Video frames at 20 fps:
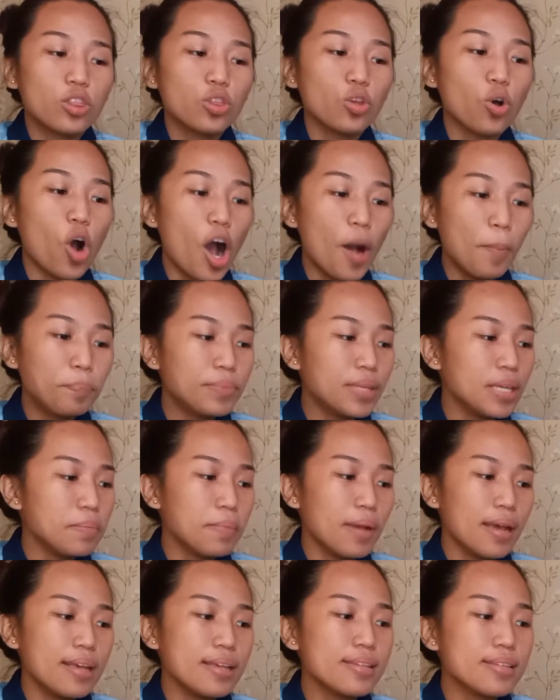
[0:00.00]
to
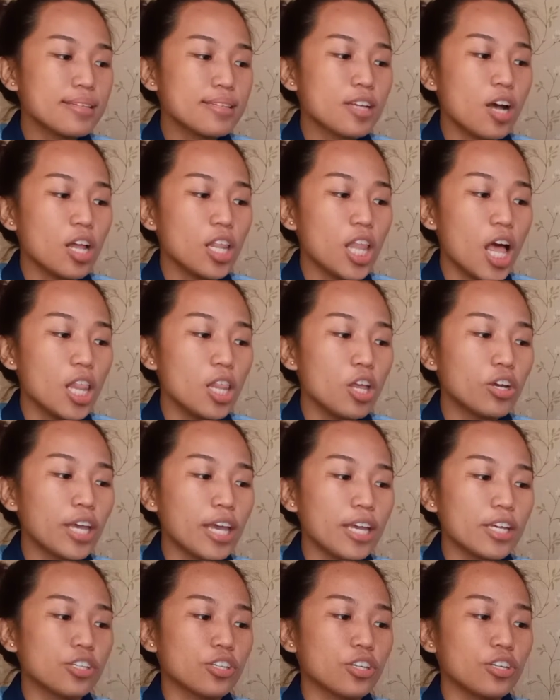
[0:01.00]
optimize the
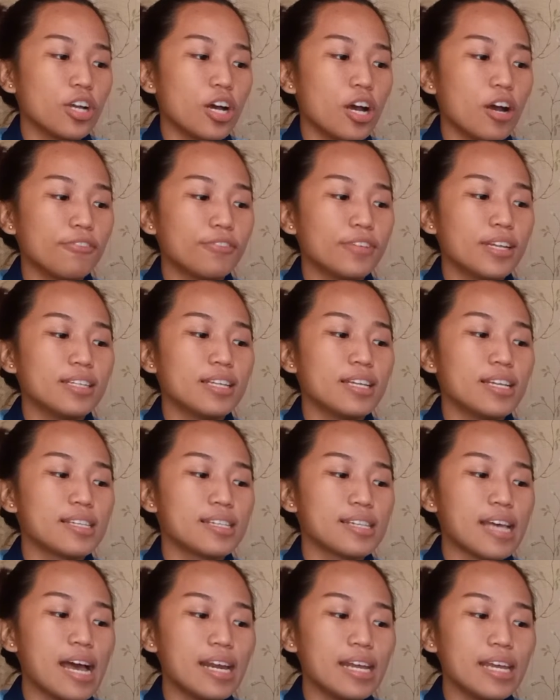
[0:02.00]
allocation of the
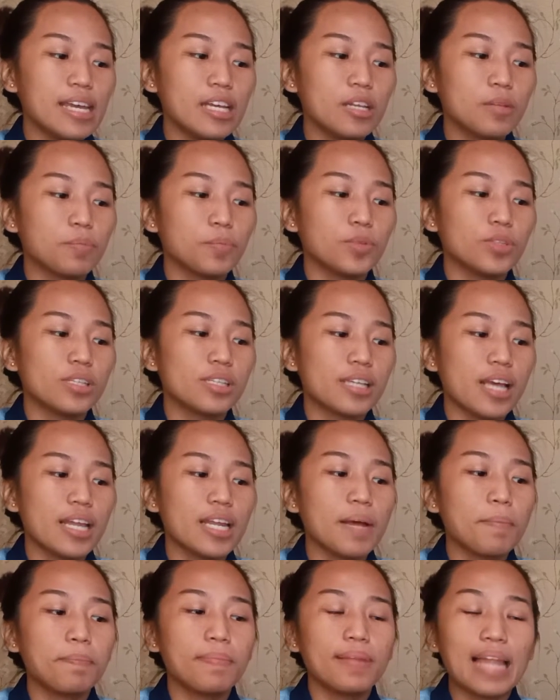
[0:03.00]
necessary inputs
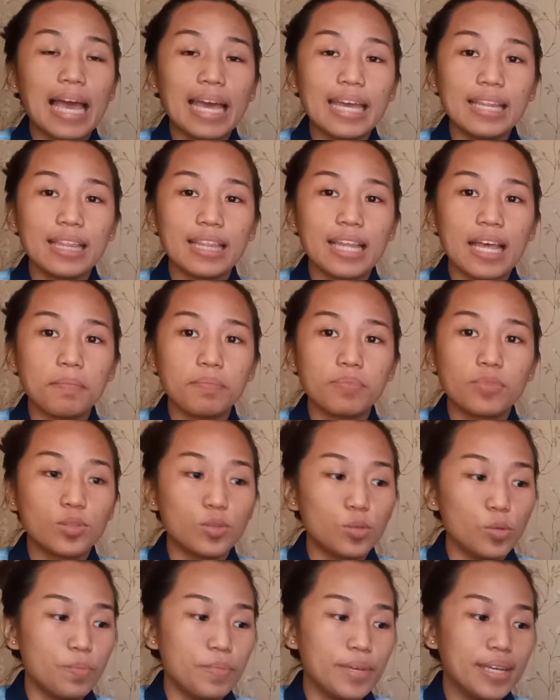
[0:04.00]
and apply them
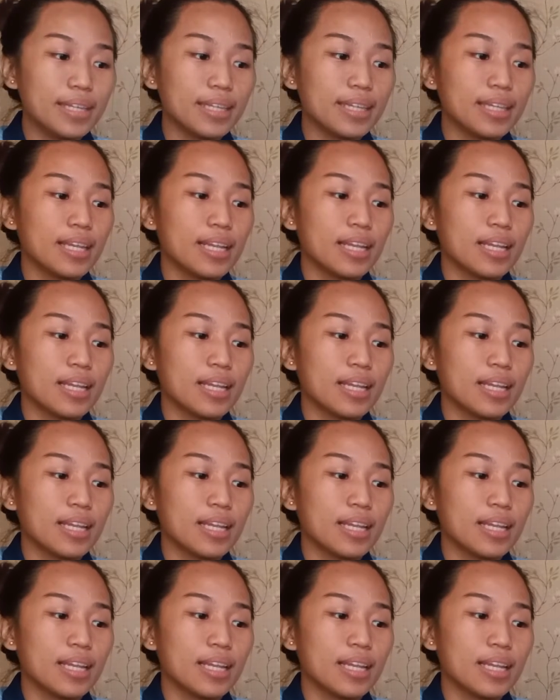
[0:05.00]
to meet